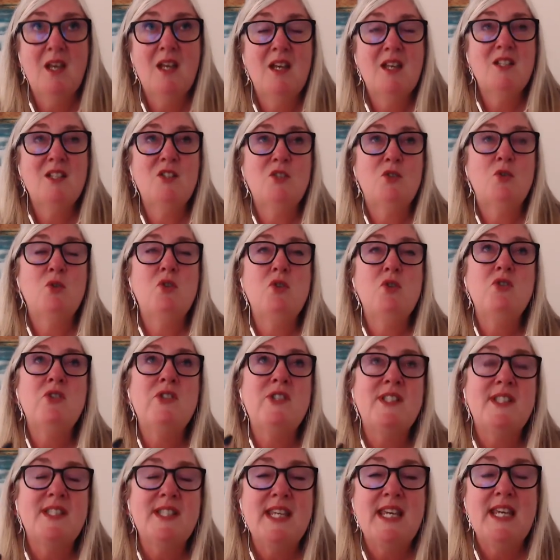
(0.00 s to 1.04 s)
So you
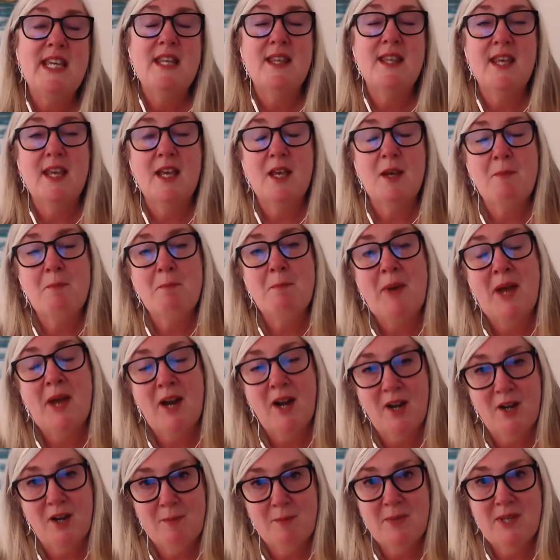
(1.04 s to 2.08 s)
see the
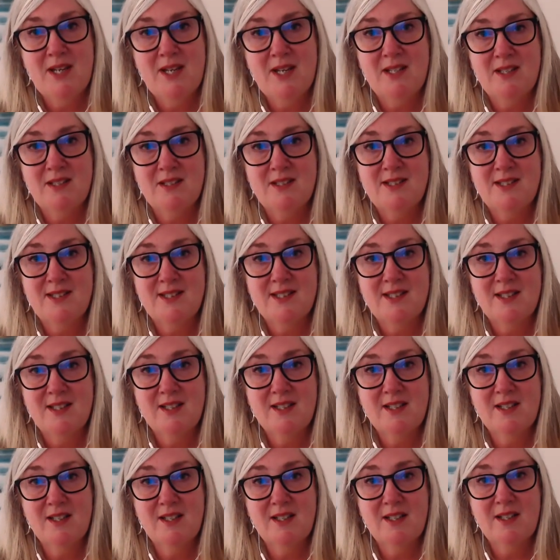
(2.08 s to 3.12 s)
impermanence
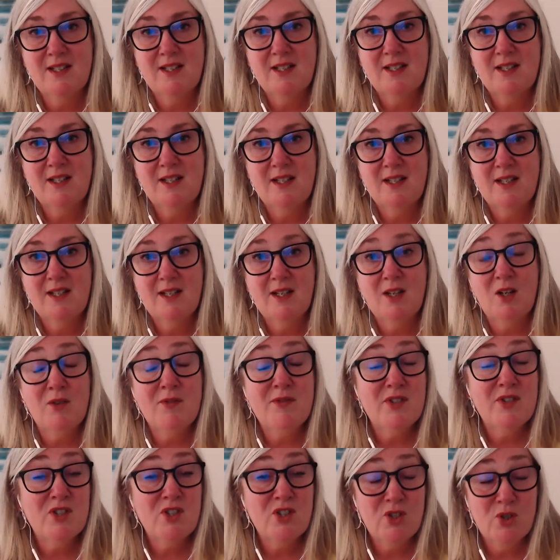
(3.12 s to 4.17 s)

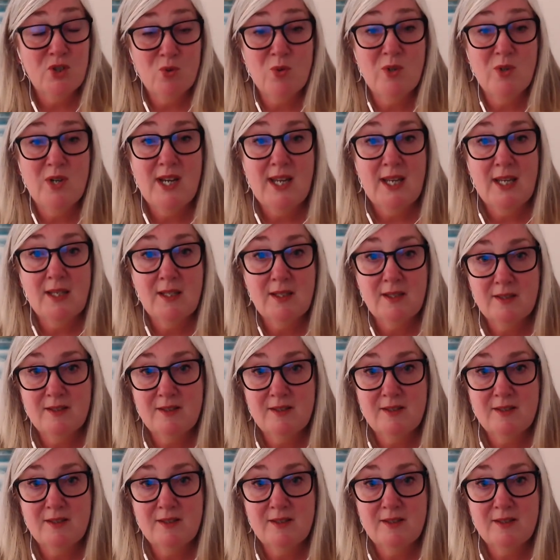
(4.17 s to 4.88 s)
of the story.